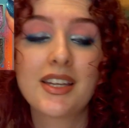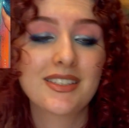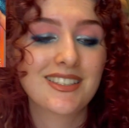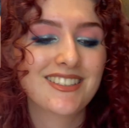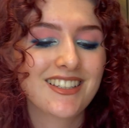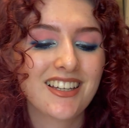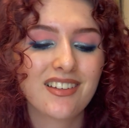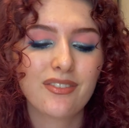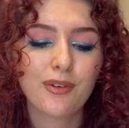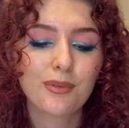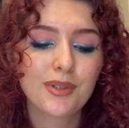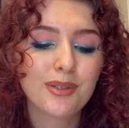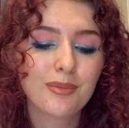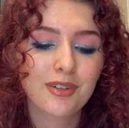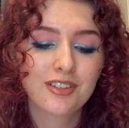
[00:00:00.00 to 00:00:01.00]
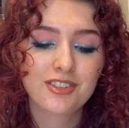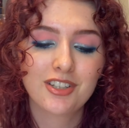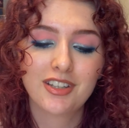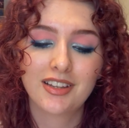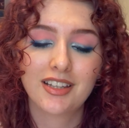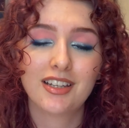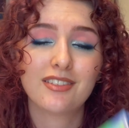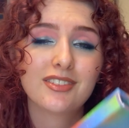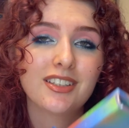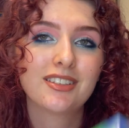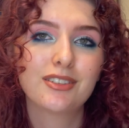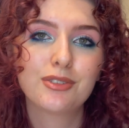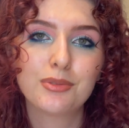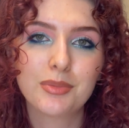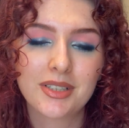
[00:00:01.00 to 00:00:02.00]
since I have only 1 shade left
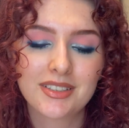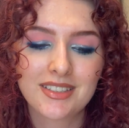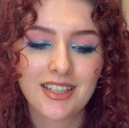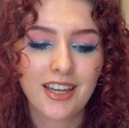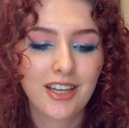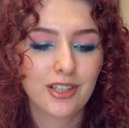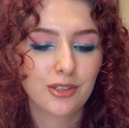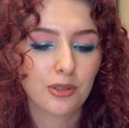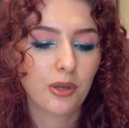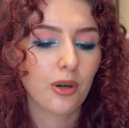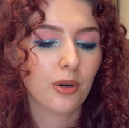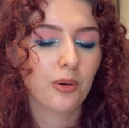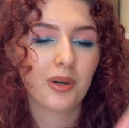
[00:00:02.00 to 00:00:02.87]
and 2 months to go,